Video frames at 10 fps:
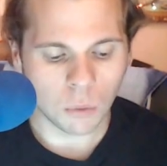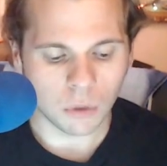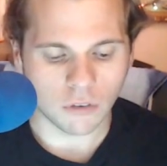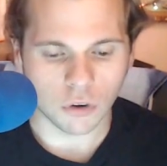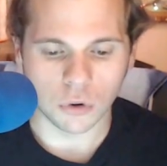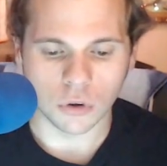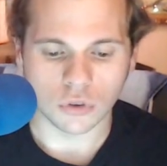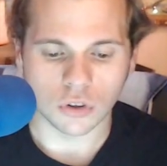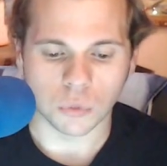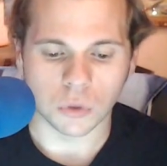We'll give kudos
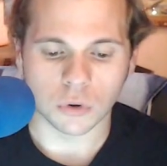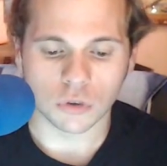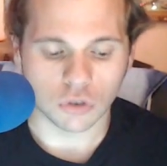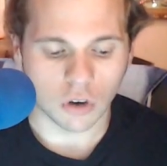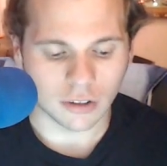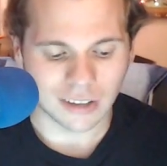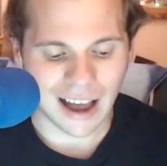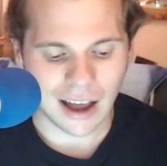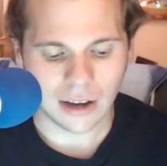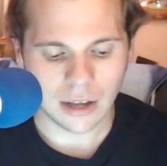to the 1 horse Strong
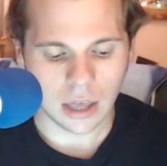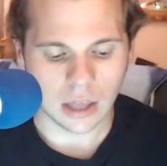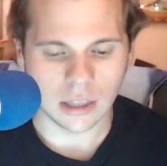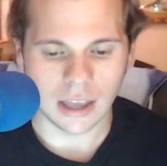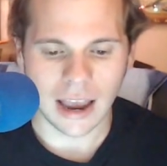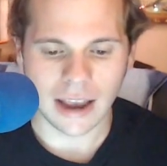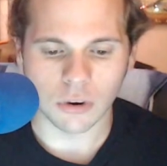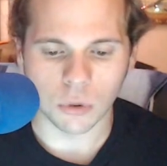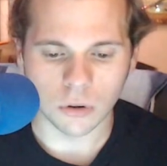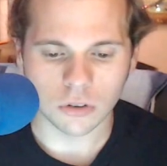Tide and the 8
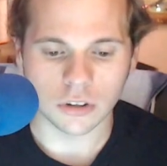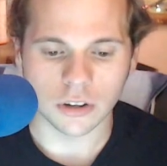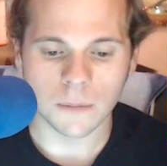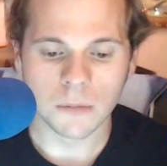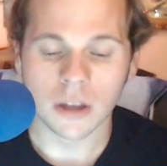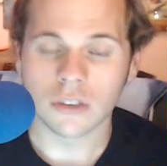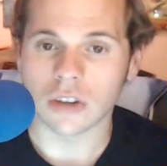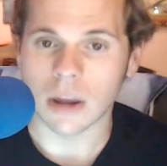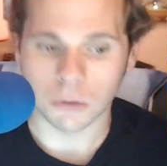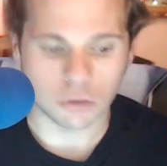horse here,
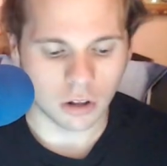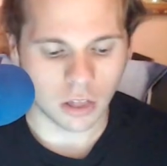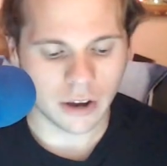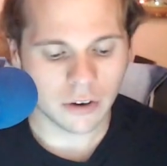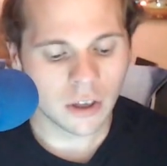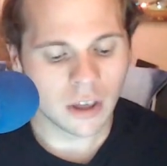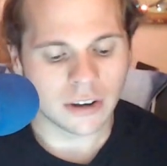Snapper Sinclair,